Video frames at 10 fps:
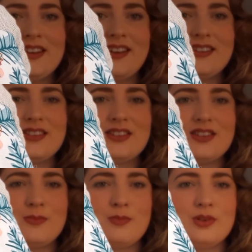isn't
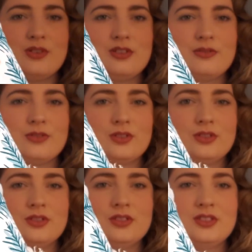she beautiful,
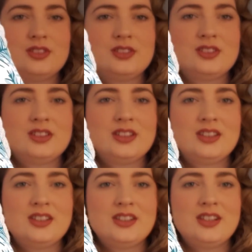
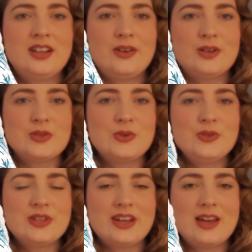which
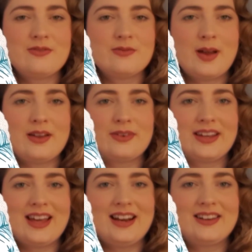also came from my
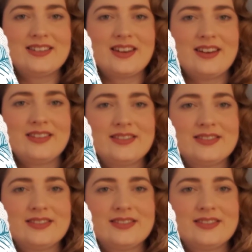advent calendar.